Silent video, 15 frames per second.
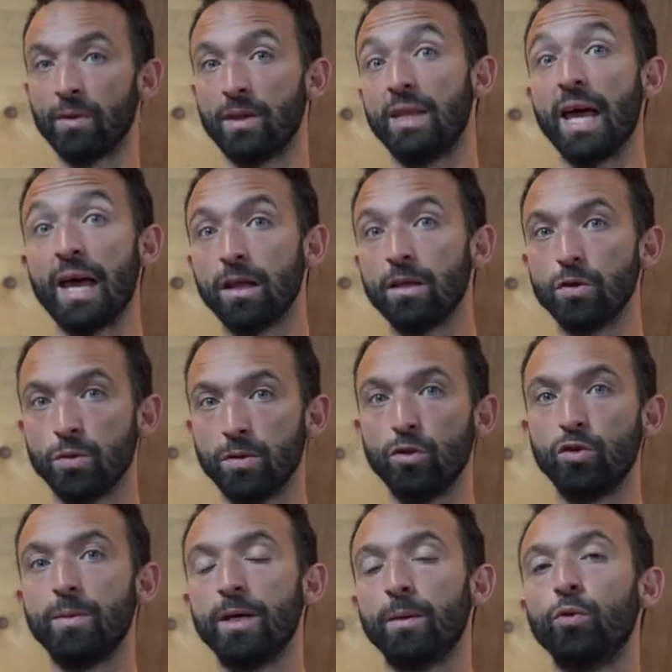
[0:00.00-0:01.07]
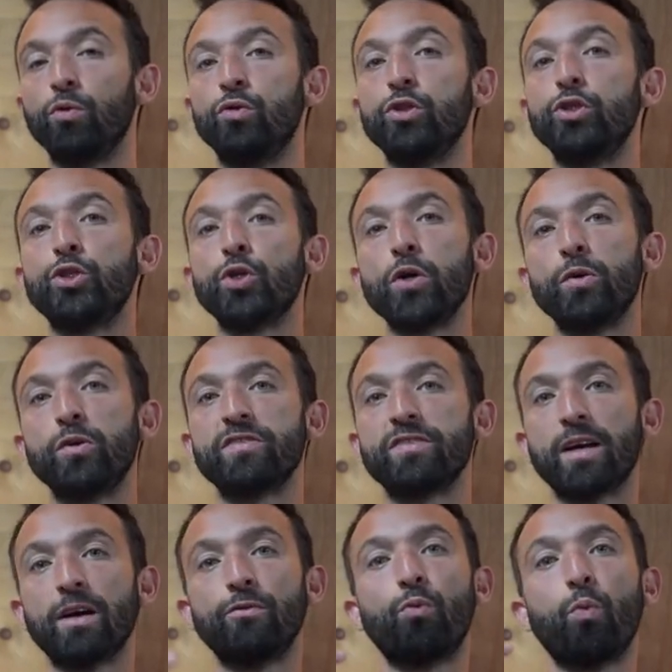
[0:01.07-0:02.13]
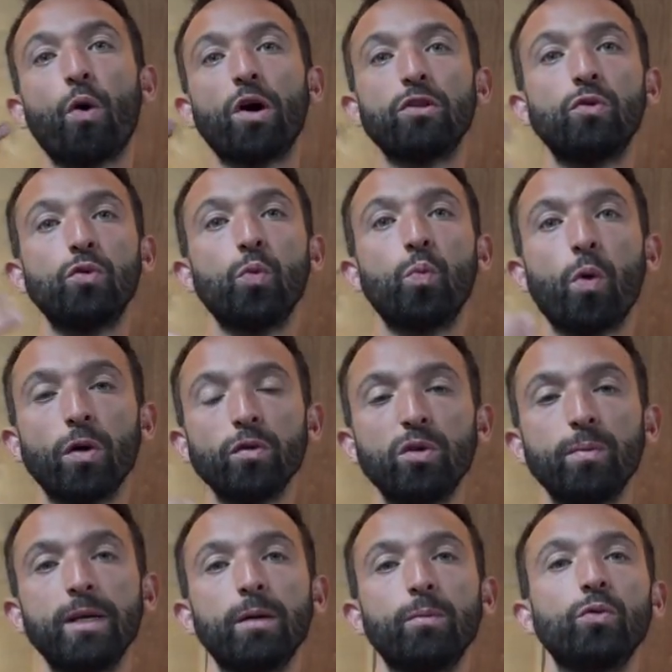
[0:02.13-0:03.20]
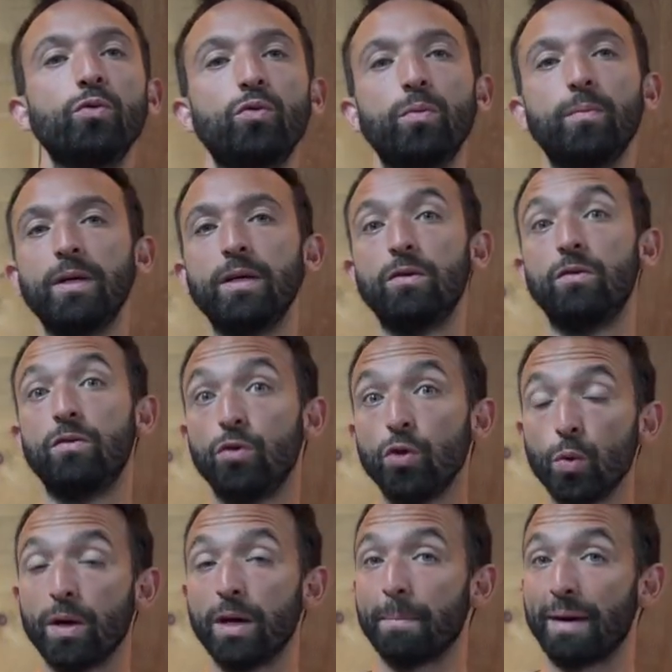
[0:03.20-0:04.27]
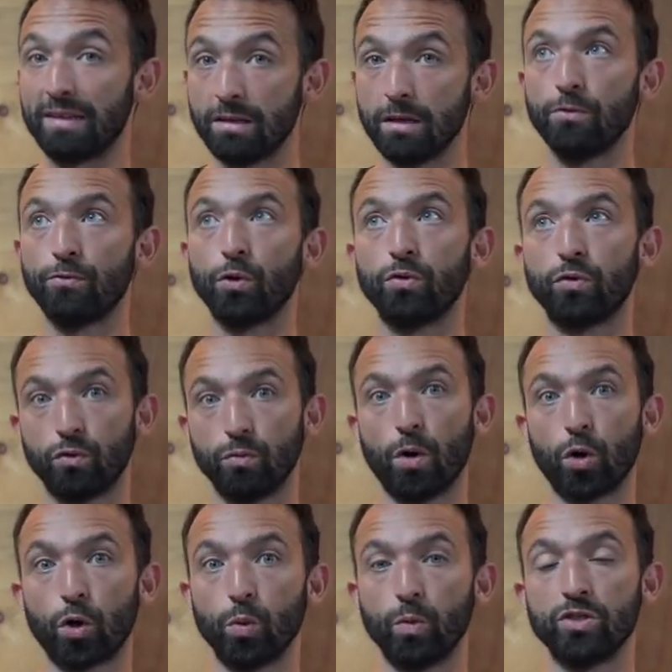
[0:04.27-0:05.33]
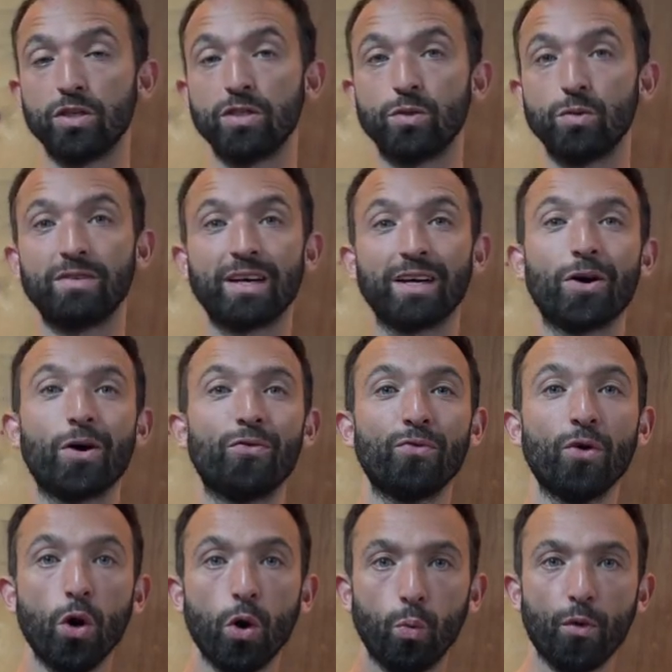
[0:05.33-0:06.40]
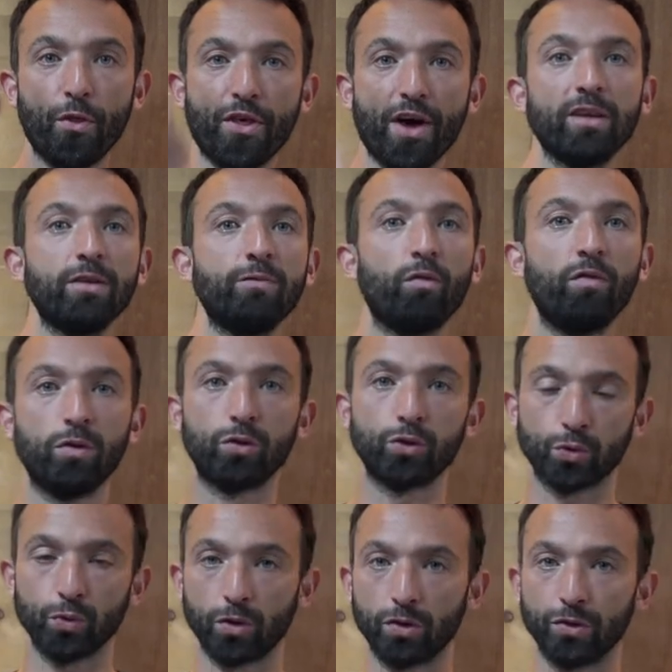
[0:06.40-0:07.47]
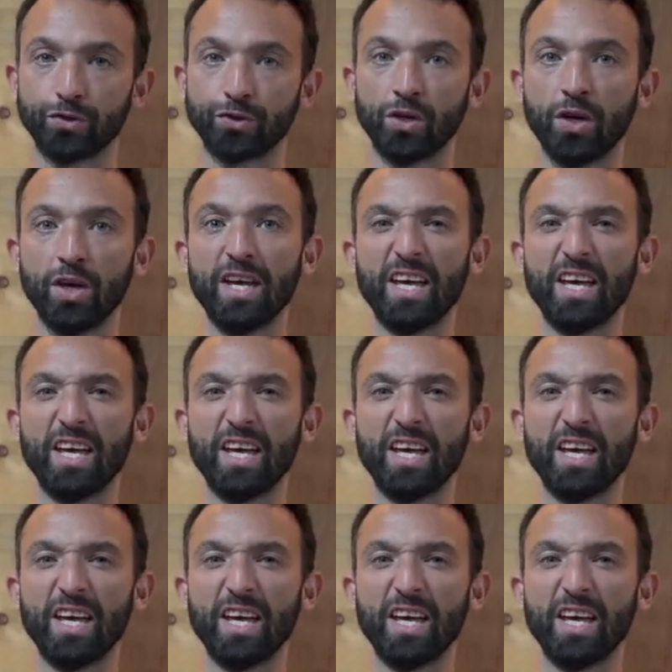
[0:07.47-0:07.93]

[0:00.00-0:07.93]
Then you need to be able to show yourself what you want to be able to be doing by default tomorrow, which is to take off without involving those shoulders.